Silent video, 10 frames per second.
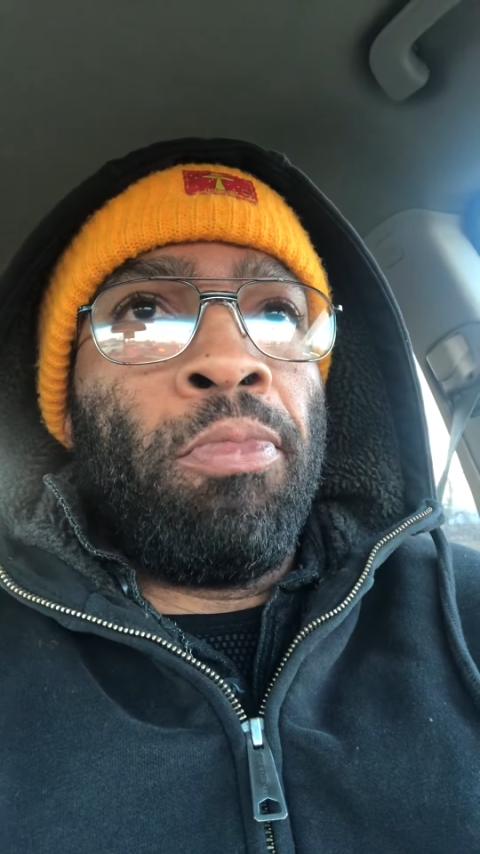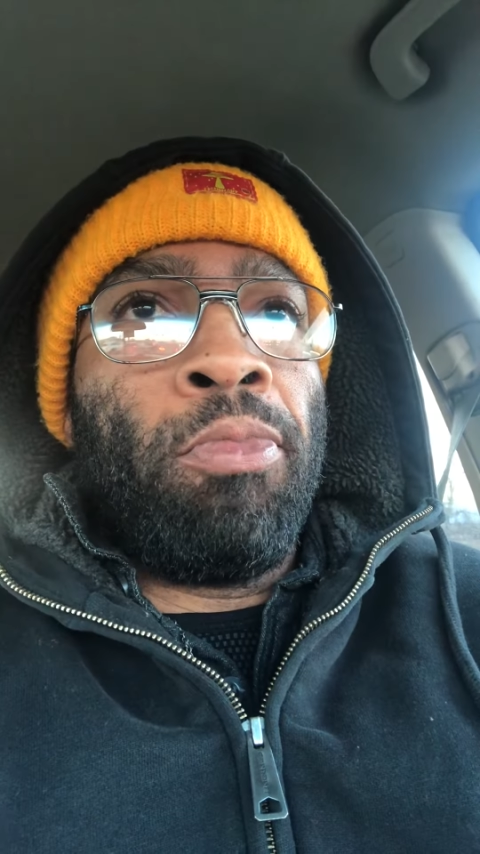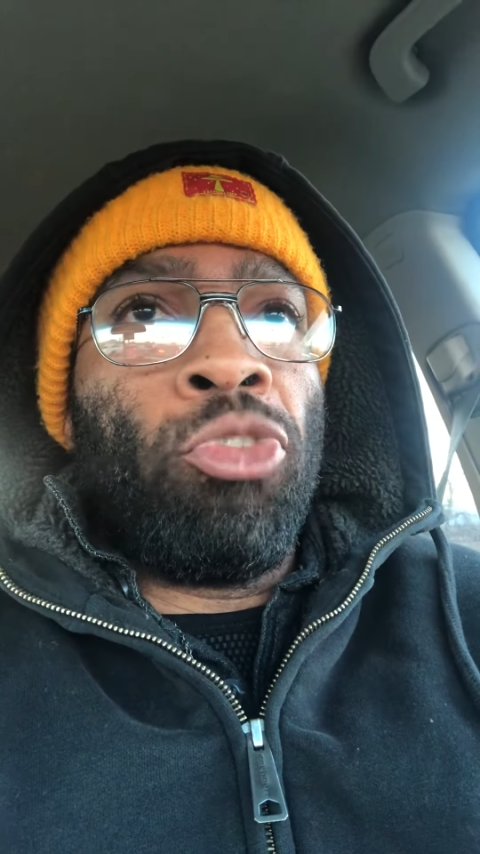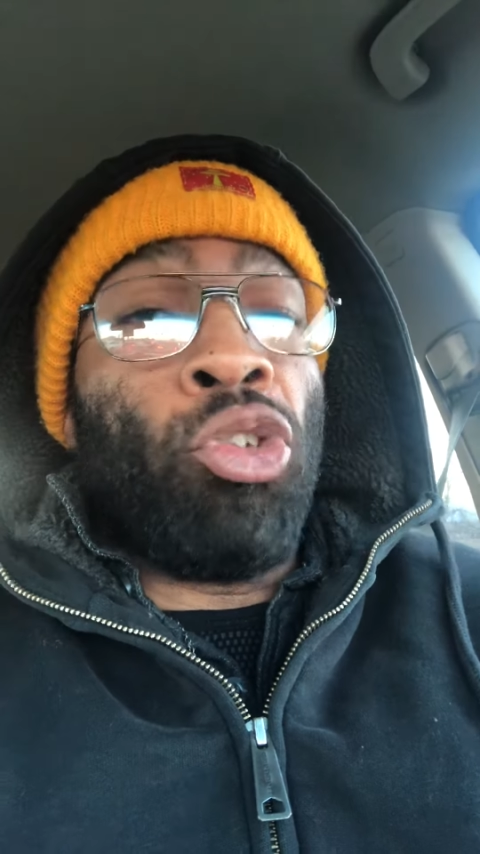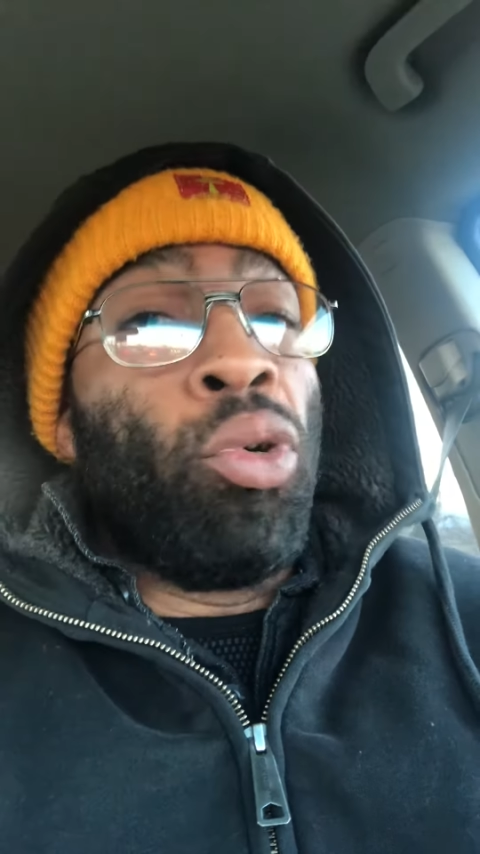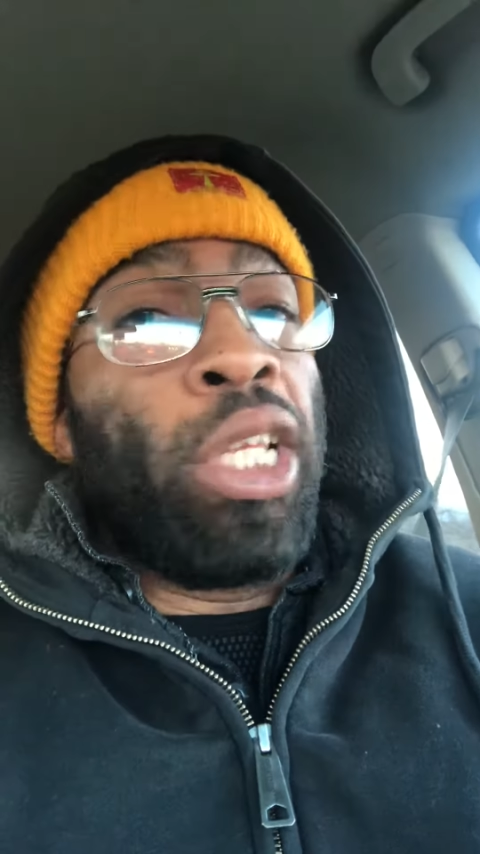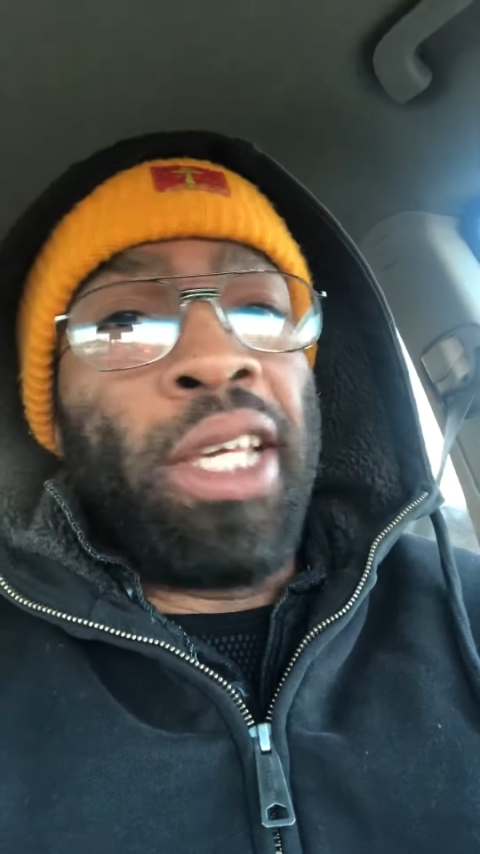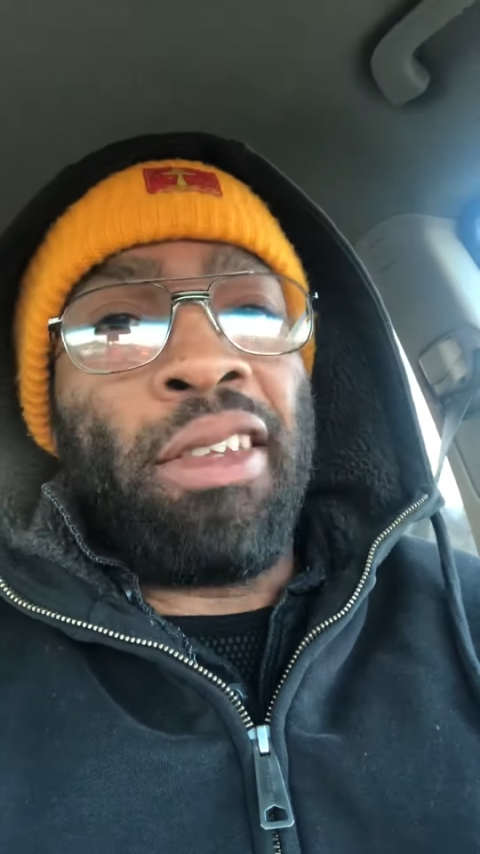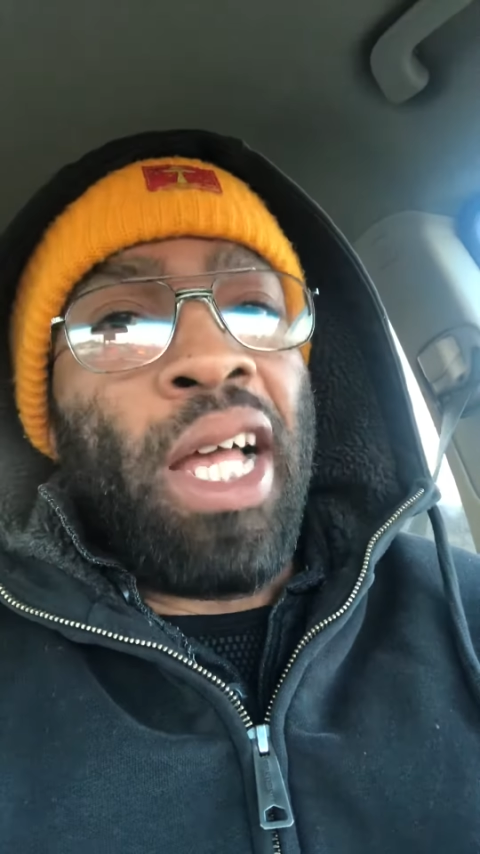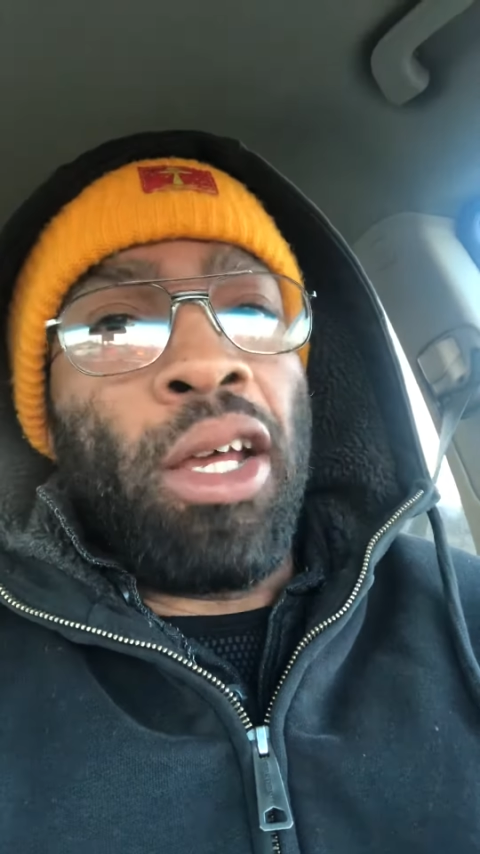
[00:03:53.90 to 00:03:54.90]
truly is
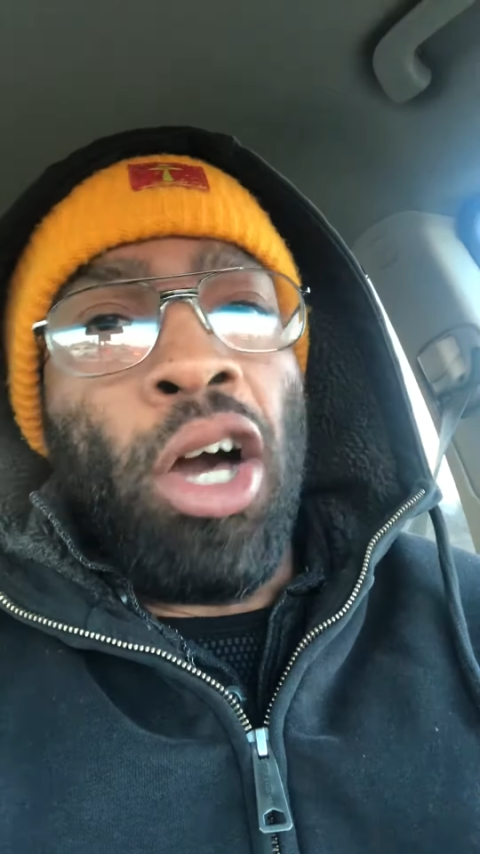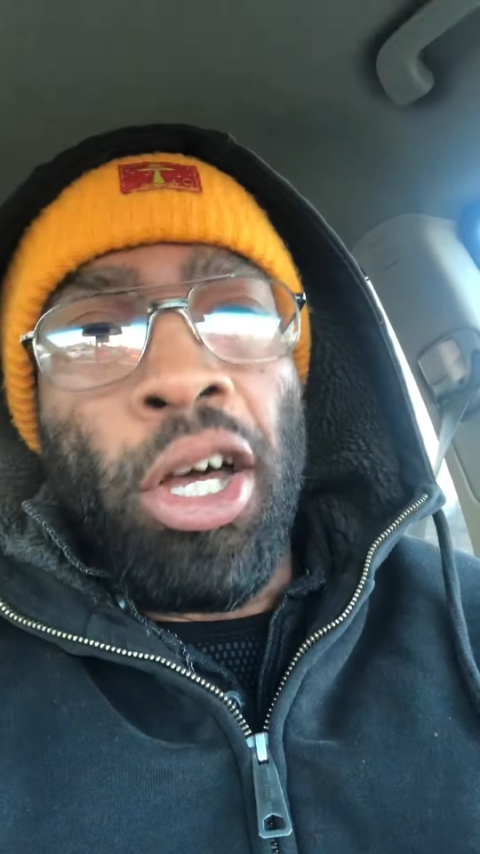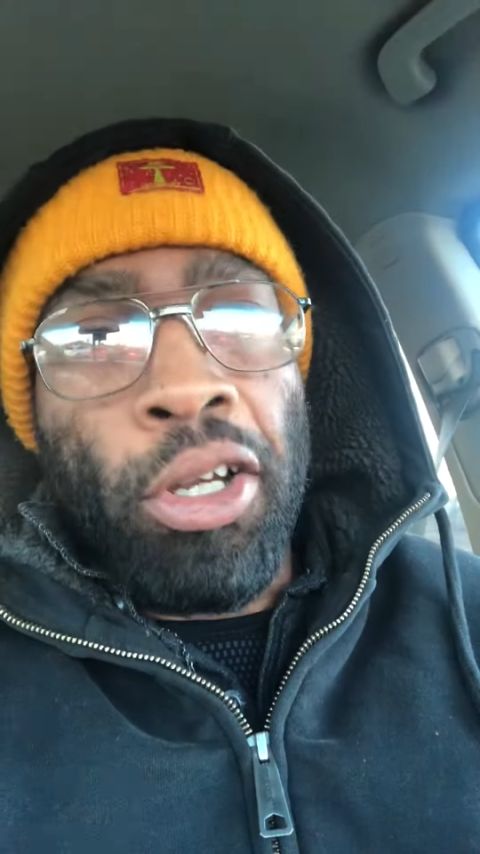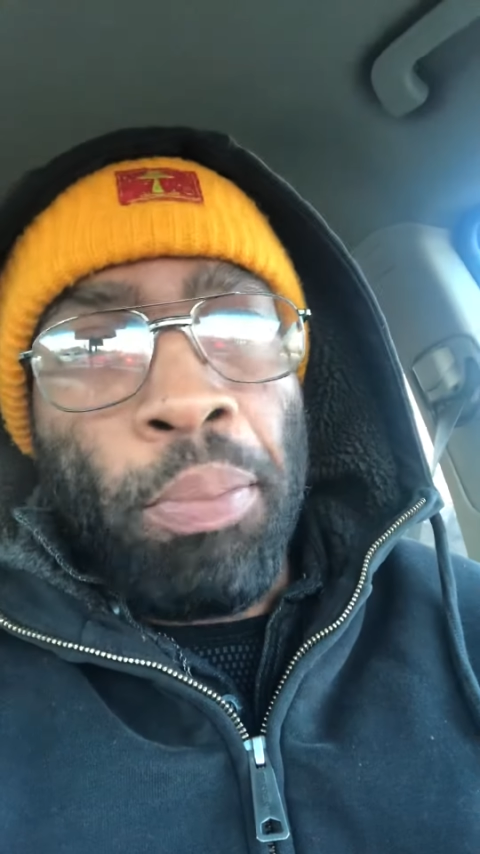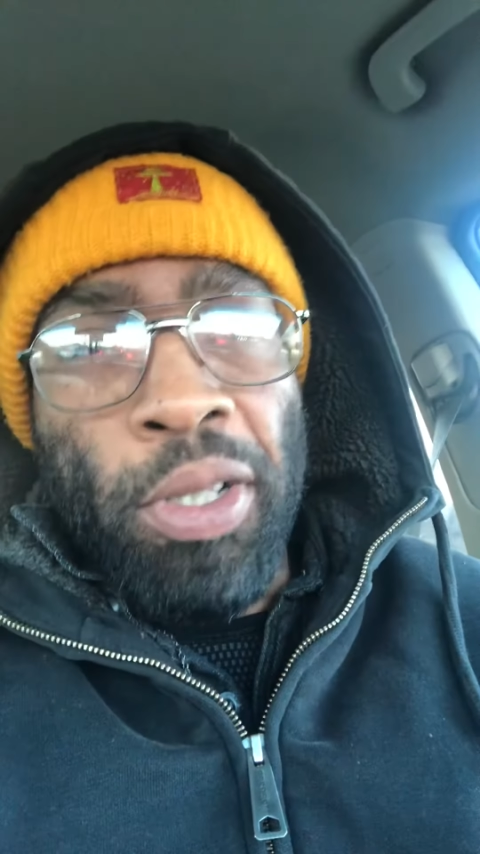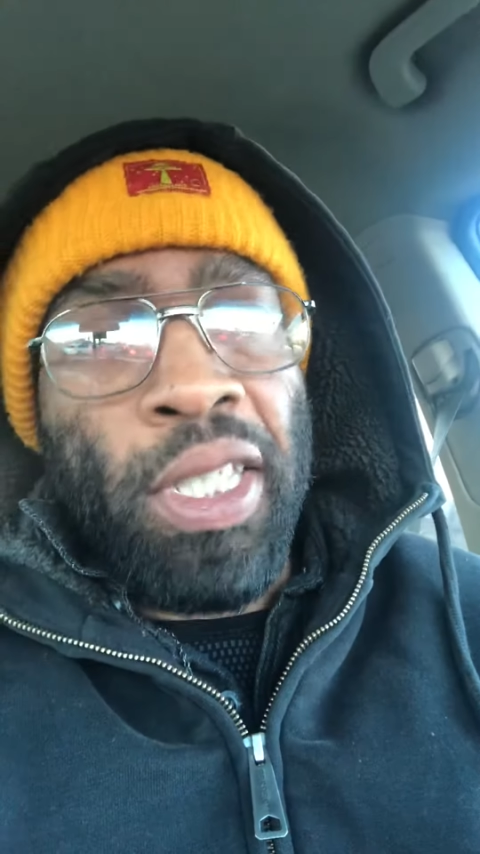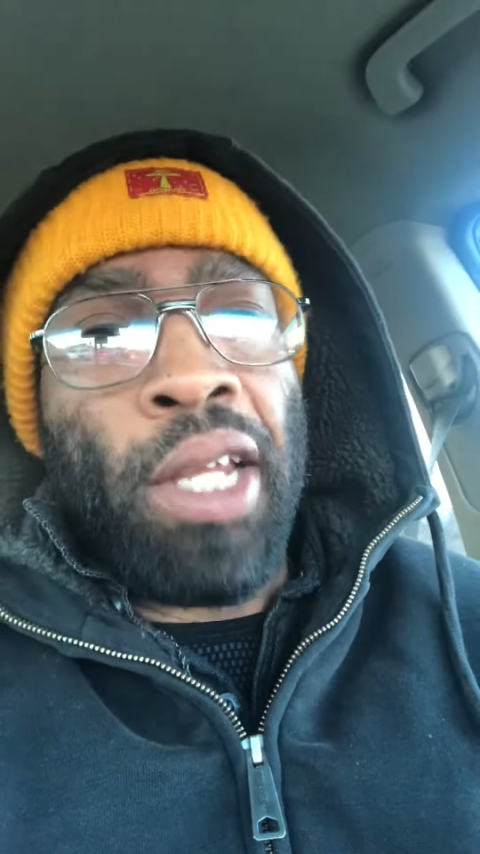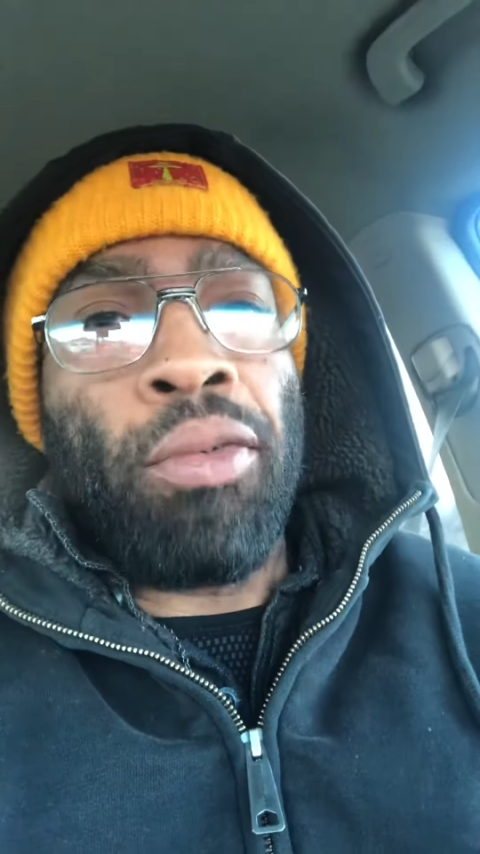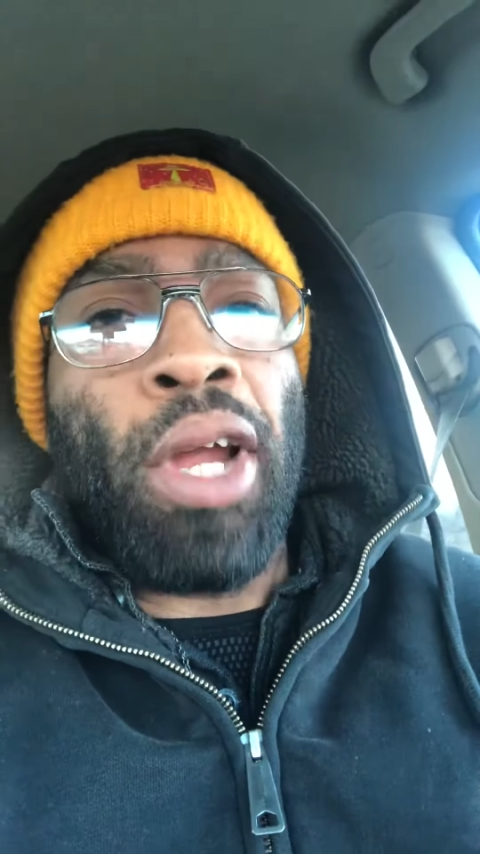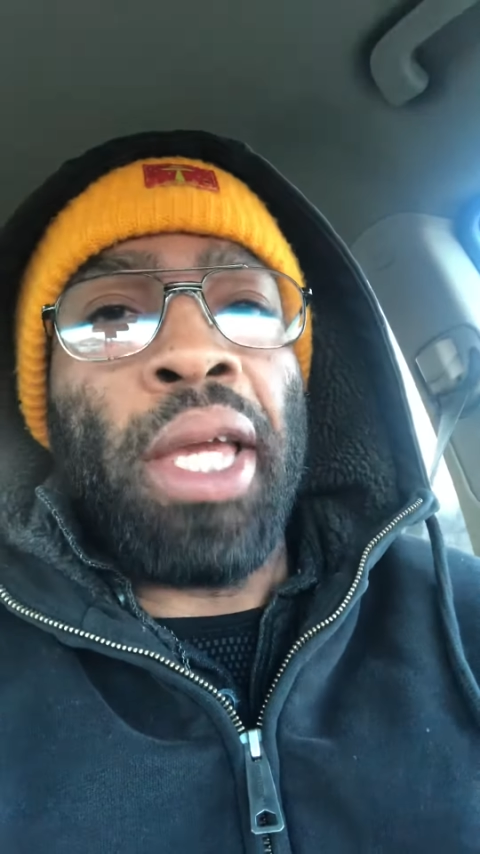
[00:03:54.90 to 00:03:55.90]
not 100%
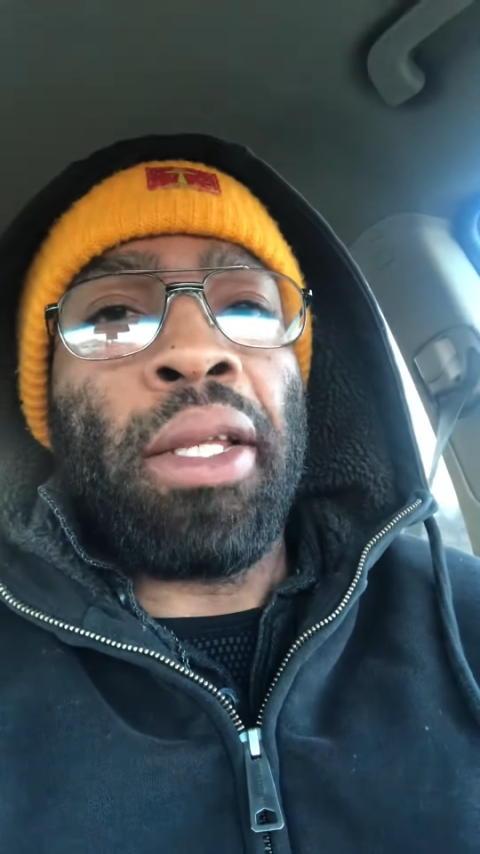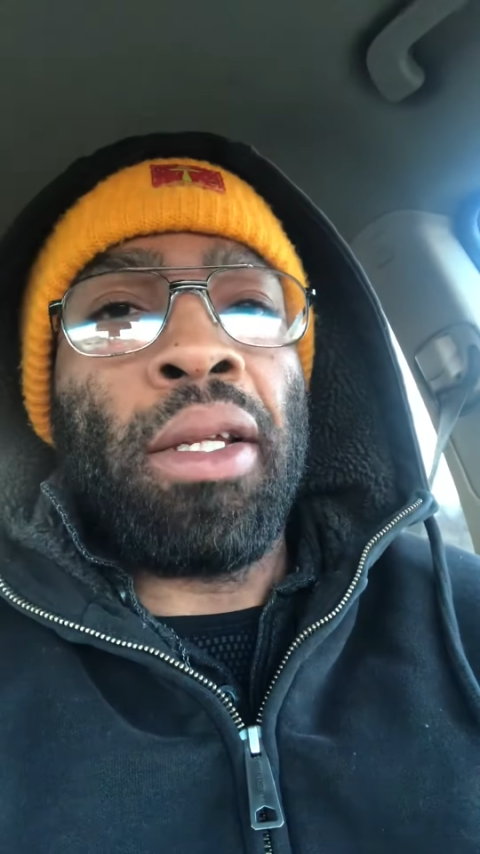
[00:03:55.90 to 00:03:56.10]
right,